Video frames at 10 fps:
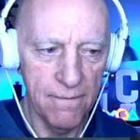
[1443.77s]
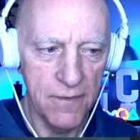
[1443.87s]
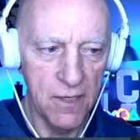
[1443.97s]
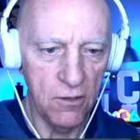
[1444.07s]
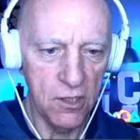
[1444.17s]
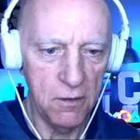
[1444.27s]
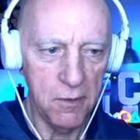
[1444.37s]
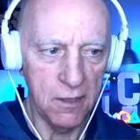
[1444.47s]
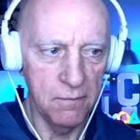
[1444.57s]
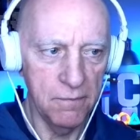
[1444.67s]
They're not
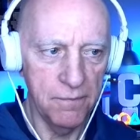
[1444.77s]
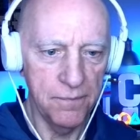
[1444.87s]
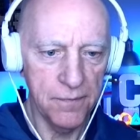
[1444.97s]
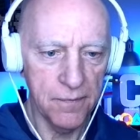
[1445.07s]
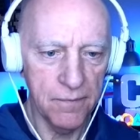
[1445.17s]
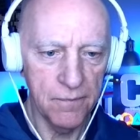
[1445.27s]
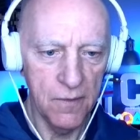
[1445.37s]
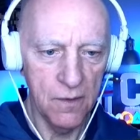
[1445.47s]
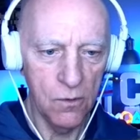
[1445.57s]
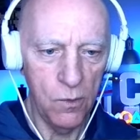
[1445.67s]
coming.
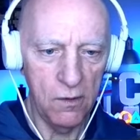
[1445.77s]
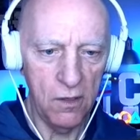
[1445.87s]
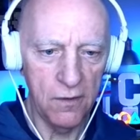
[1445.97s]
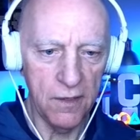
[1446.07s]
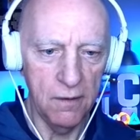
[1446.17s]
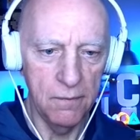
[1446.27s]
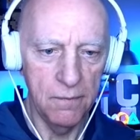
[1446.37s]
Where are they?